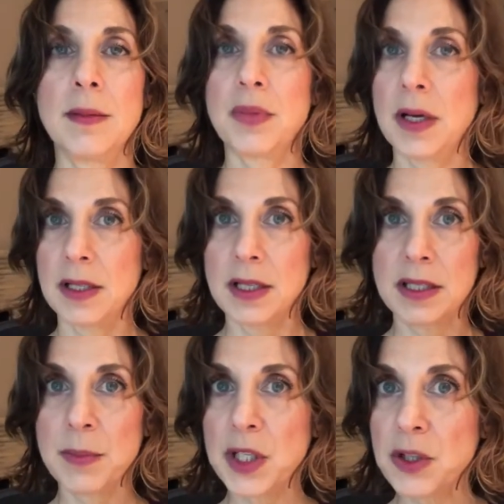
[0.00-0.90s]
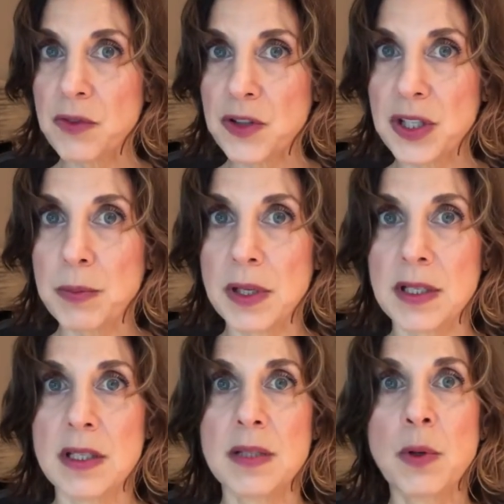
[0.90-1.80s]
Probably not the big university
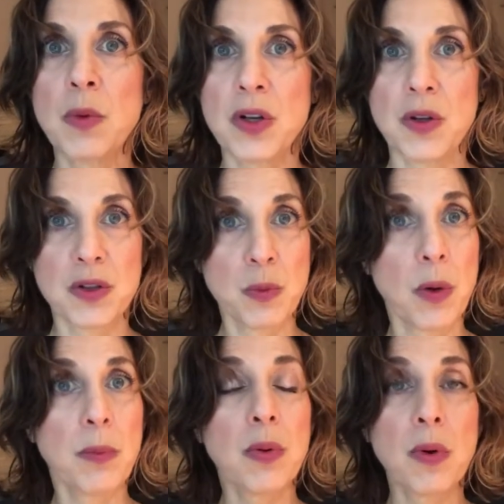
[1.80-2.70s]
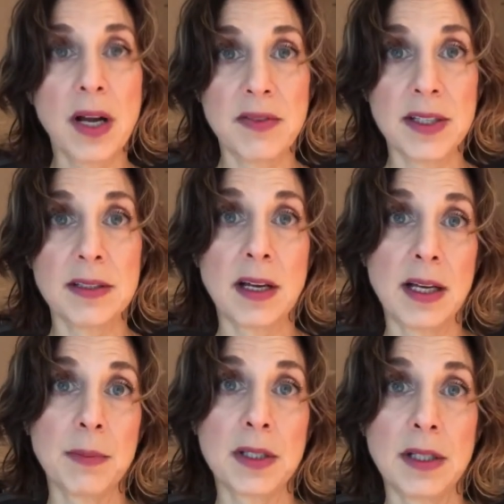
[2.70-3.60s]
places, but one of those more private
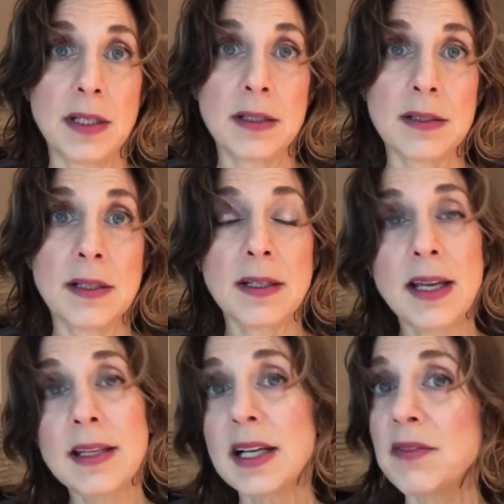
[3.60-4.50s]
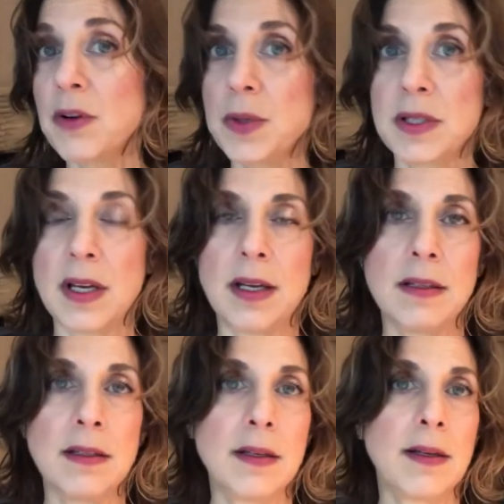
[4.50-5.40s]
type clinics. And again, like I've always
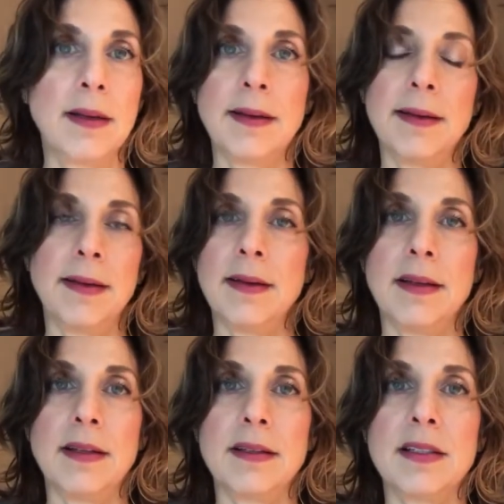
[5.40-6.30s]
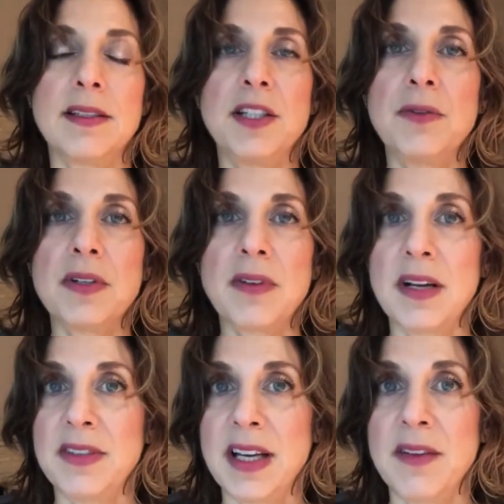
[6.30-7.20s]
said, the secret of
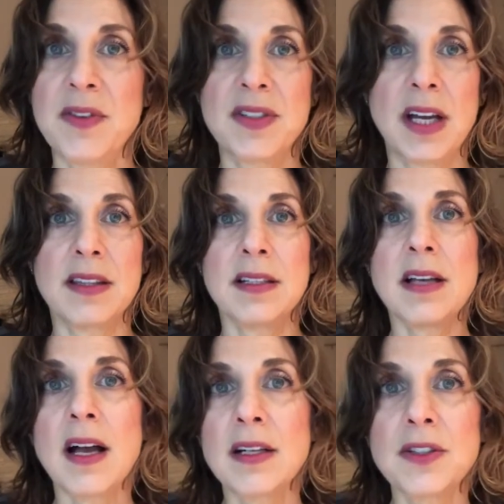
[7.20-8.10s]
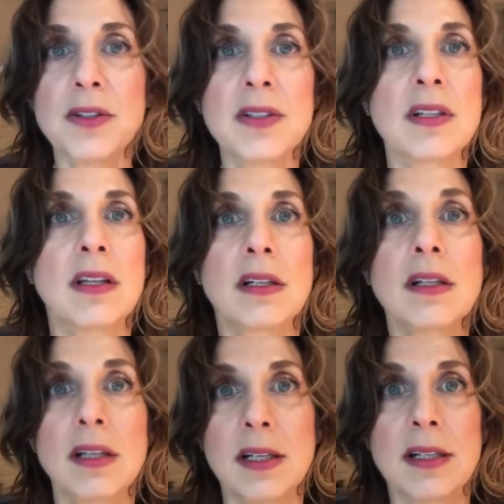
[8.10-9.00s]
IVF is not in the doctor, it's not in the
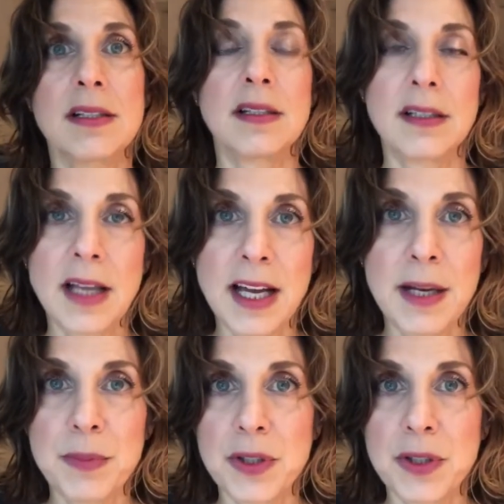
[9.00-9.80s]
clinic, it's in the lab.